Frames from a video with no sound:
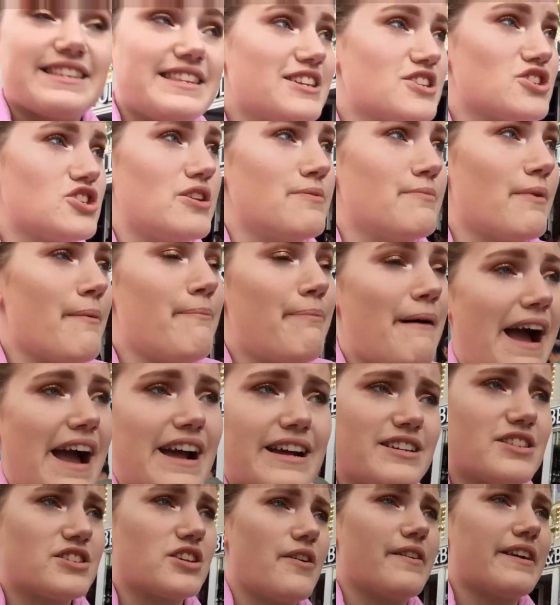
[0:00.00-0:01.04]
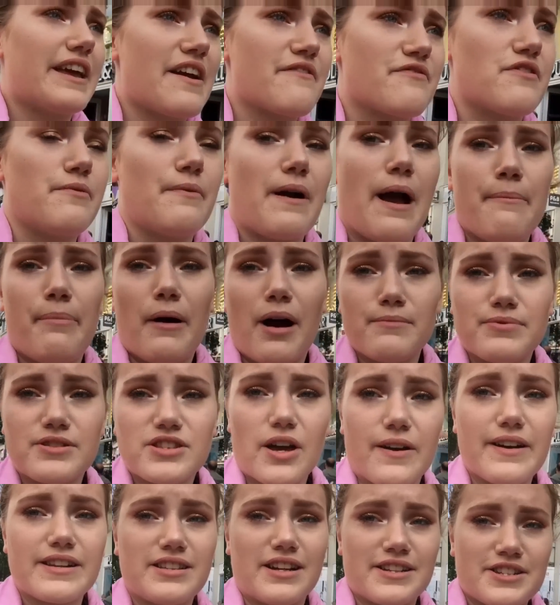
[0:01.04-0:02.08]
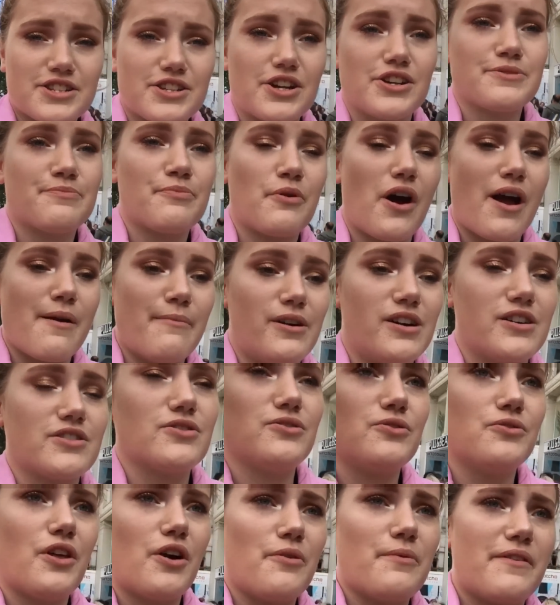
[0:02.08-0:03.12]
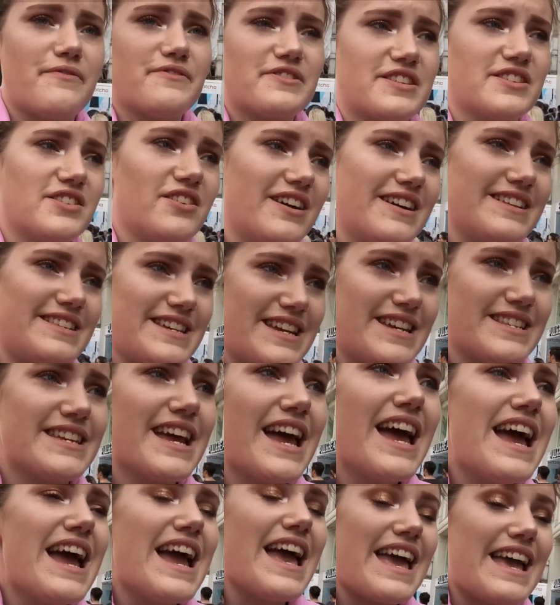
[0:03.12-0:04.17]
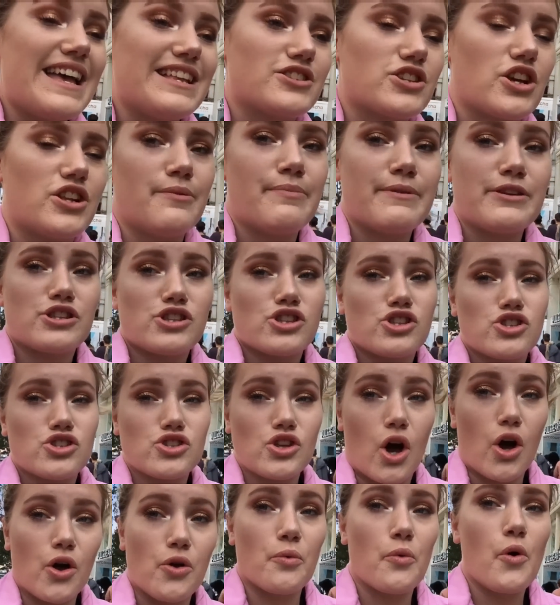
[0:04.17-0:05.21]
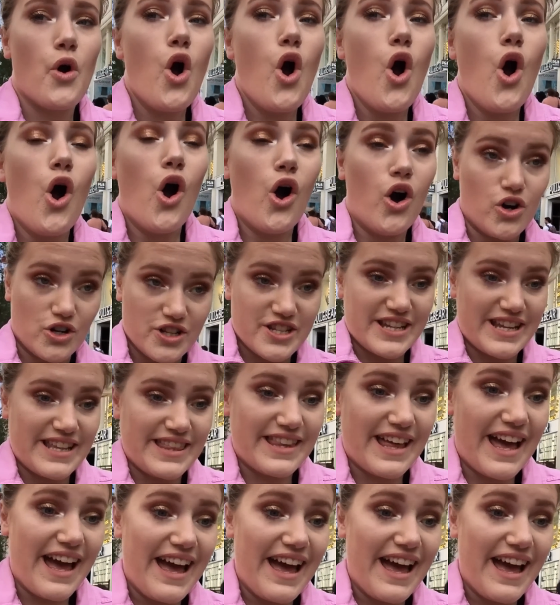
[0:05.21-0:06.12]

is. Literally, my bag's going everywhere. But I'm so excited to go to Primark. Although we've decided it is going to be so hot in